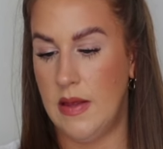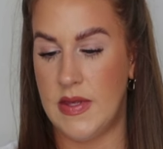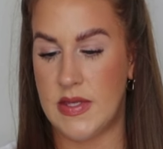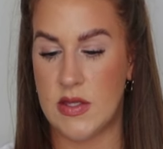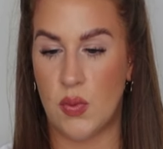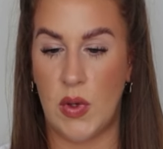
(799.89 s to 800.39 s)

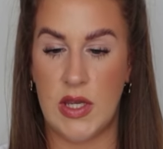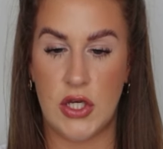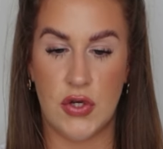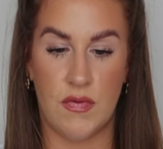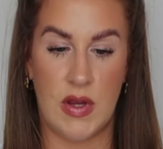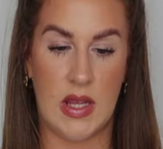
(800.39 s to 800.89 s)
This is Louis
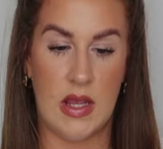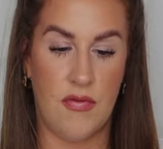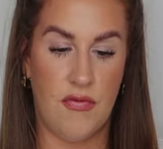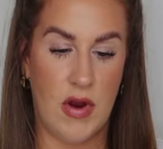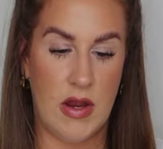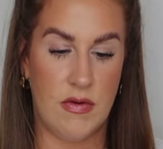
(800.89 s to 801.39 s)
Cherie
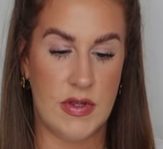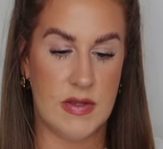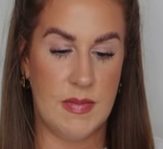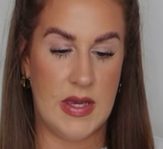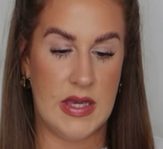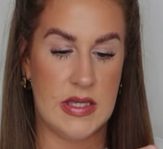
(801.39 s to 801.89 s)

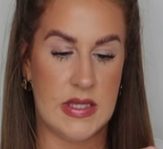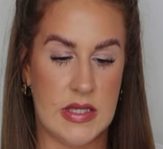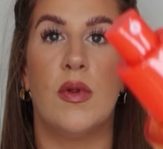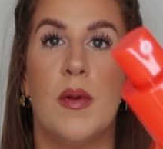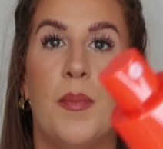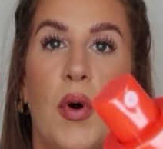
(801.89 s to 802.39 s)
Fragrance
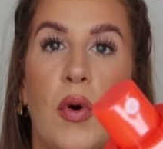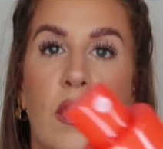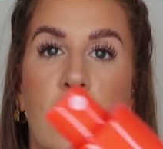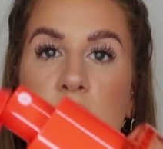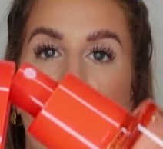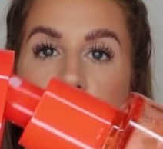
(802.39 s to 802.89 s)
Mist. What the bottle
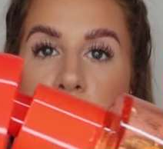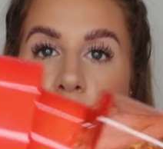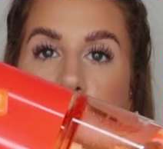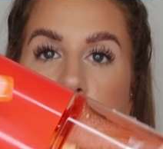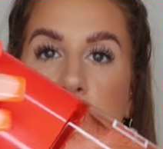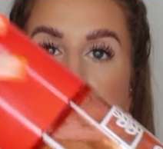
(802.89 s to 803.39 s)
looks like.